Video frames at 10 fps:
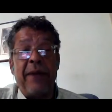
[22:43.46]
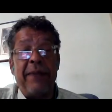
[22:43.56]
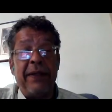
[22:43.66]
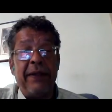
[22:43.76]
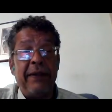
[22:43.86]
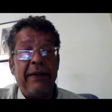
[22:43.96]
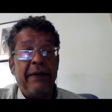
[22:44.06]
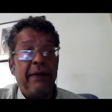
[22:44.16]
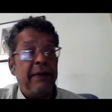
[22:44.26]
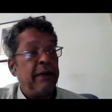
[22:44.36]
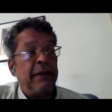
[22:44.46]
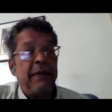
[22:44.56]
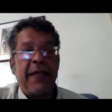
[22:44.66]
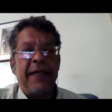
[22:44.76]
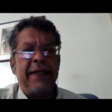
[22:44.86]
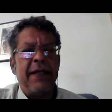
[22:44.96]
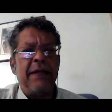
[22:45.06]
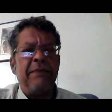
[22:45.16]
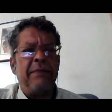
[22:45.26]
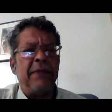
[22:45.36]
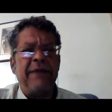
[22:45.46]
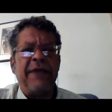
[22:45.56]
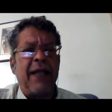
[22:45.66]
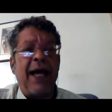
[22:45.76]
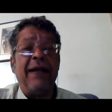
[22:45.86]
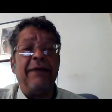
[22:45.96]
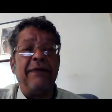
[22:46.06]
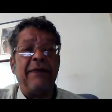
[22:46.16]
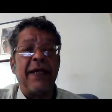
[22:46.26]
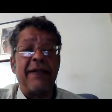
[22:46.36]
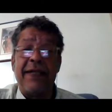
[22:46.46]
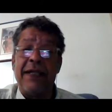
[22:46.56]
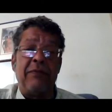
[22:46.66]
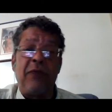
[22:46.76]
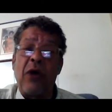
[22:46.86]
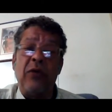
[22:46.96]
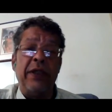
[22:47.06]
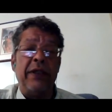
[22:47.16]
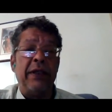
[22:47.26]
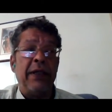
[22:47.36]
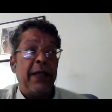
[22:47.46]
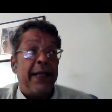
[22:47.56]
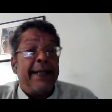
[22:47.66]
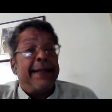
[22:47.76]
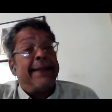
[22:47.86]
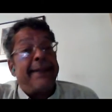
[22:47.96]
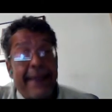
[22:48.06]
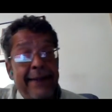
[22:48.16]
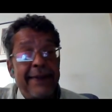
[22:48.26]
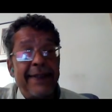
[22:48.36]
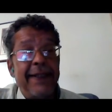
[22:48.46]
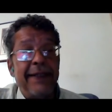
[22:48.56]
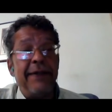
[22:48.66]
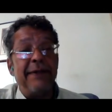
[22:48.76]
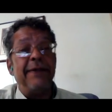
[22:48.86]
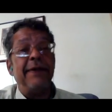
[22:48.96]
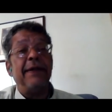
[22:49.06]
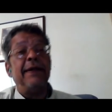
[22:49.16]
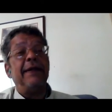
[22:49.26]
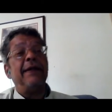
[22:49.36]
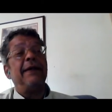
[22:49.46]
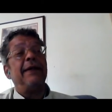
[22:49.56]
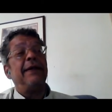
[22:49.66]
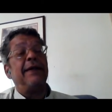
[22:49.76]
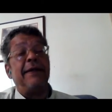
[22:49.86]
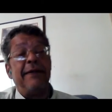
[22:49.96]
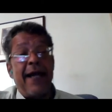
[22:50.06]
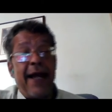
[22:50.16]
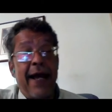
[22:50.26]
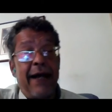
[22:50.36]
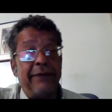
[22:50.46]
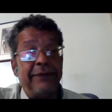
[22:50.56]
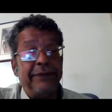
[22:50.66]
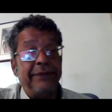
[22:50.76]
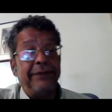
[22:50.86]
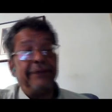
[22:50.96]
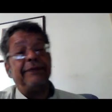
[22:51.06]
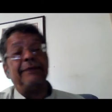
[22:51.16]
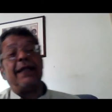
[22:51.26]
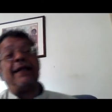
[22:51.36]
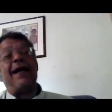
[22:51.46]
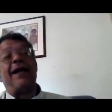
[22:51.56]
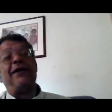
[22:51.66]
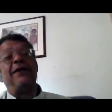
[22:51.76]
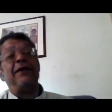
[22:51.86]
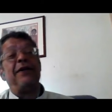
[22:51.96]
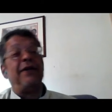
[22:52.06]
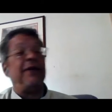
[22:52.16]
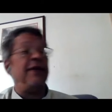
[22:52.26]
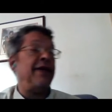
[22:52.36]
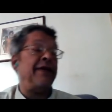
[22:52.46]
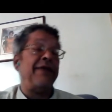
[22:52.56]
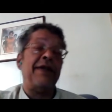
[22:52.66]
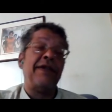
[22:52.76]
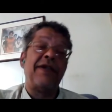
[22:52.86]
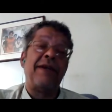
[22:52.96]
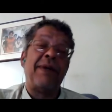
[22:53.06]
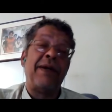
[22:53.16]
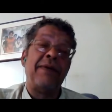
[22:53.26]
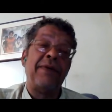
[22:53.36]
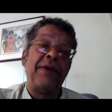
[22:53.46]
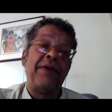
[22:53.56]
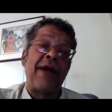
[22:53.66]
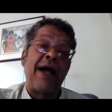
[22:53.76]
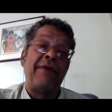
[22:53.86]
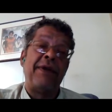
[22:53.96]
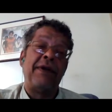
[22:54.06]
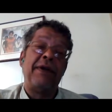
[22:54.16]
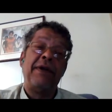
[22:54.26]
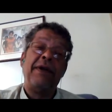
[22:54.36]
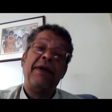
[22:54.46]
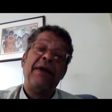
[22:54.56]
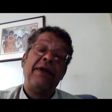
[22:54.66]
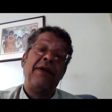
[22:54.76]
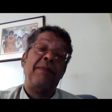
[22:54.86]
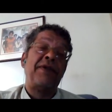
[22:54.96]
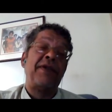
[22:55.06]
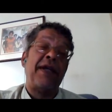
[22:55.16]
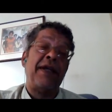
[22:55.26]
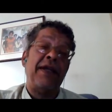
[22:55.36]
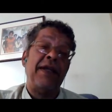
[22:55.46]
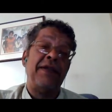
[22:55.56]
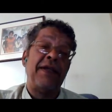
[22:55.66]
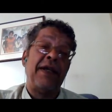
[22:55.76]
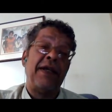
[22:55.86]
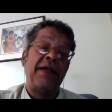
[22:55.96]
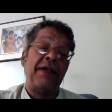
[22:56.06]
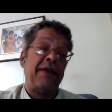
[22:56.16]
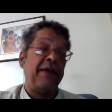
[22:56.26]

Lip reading: women. They see him living life. They see him rolling. They don't see you because you got out, and now you're living in the suburbs and you're driving your Mercedes in